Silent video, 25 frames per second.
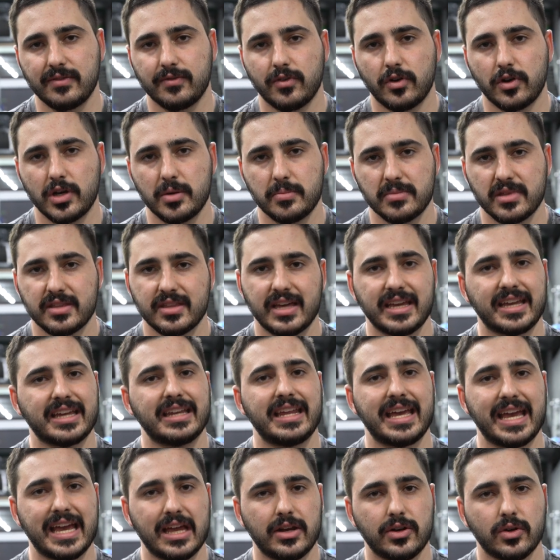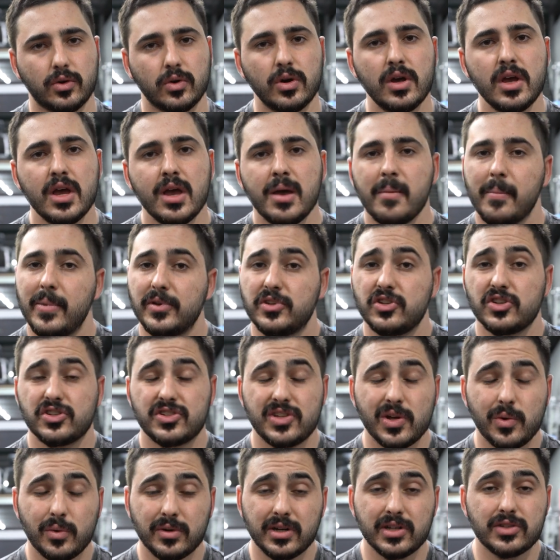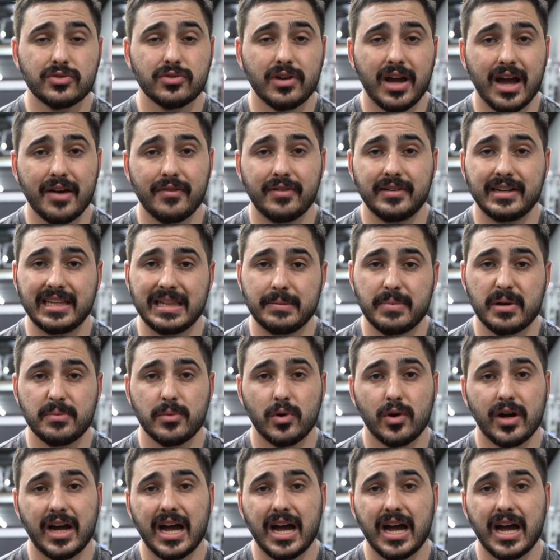volume that they can handle, but you still want to drive a little bit more